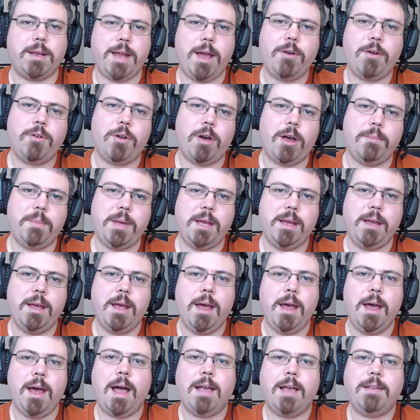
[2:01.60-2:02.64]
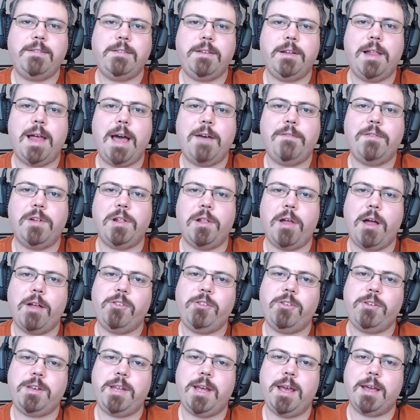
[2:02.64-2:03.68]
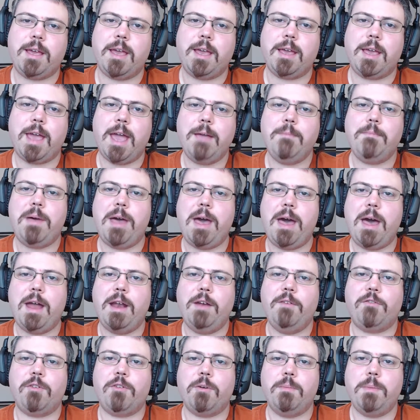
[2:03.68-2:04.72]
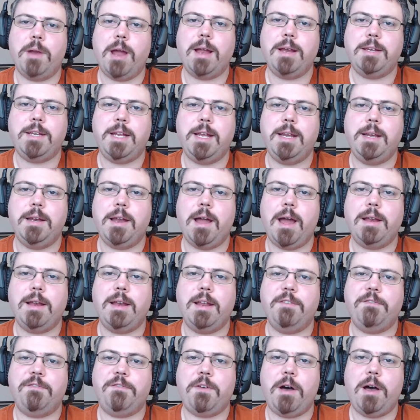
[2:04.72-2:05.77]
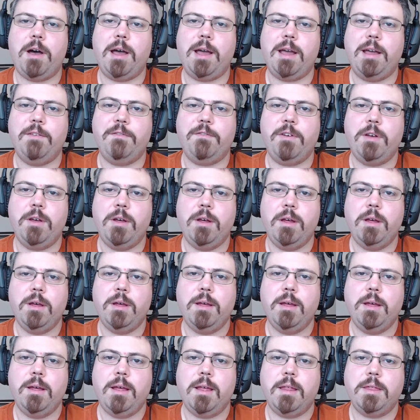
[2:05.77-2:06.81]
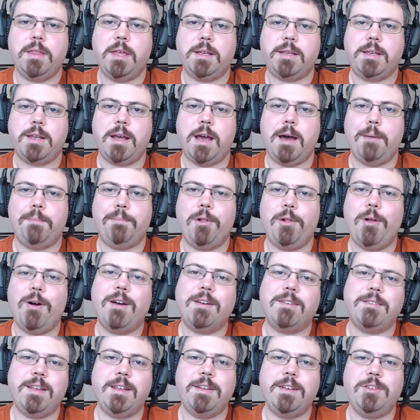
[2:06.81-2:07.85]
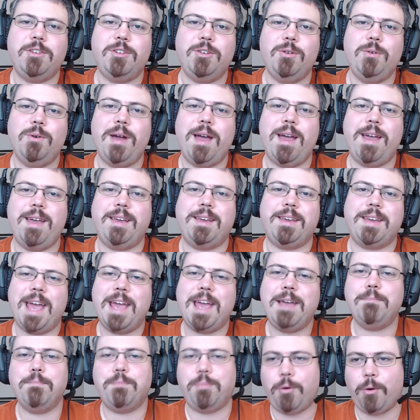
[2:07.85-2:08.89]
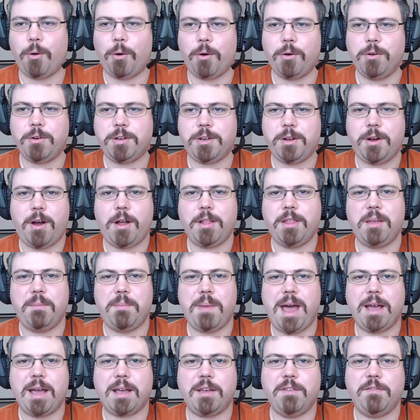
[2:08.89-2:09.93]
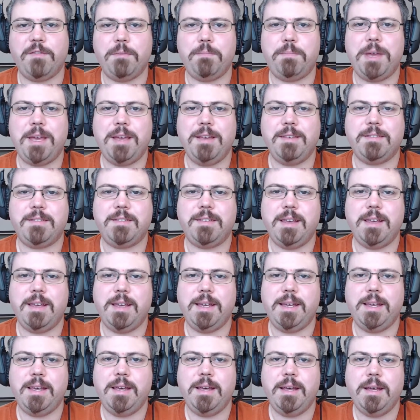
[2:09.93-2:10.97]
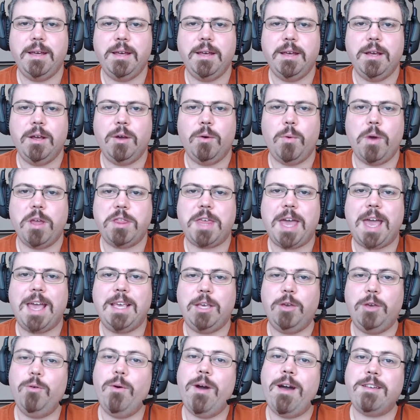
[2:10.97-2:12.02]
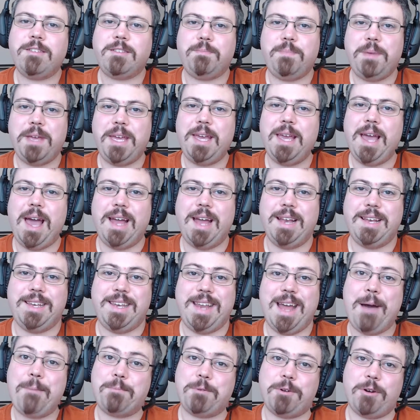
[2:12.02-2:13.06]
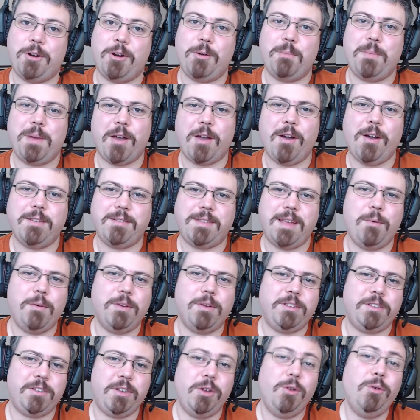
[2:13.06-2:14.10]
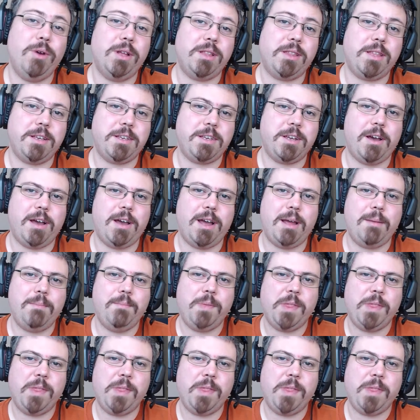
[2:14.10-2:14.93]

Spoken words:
on me. I still have a Logitech gamepad from 1995 that plugs into a game port on the back of a PC with a USB adapter, because that was new at the time,